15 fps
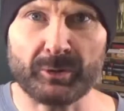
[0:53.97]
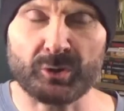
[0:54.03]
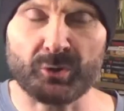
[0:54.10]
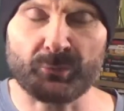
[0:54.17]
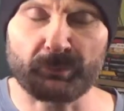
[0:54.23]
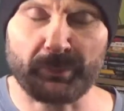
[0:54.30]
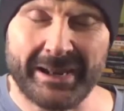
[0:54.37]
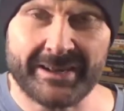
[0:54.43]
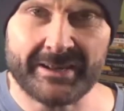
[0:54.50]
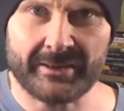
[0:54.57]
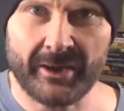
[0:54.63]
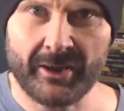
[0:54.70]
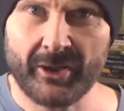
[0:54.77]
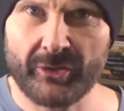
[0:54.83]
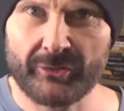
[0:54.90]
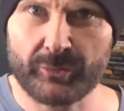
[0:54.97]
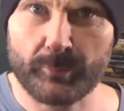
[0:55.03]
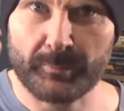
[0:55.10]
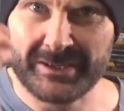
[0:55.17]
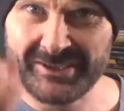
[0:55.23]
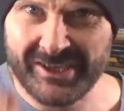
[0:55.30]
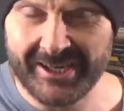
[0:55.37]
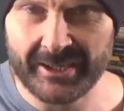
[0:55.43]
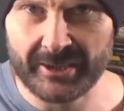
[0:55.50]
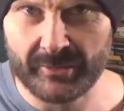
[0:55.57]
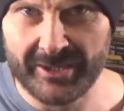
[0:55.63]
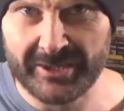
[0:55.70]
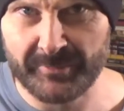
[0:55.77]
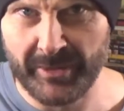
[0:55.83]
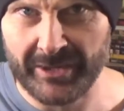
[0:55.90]
who've been through particular
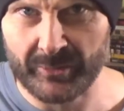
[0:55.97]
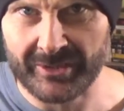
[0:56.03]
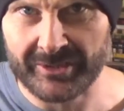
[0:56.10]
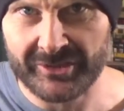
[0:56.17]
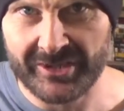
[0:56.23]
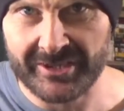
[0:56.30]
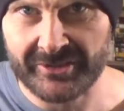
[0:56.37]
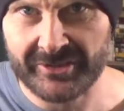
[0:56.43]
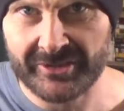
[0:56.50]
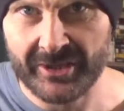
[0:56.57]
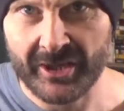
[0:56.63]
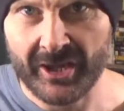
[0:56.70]
experiences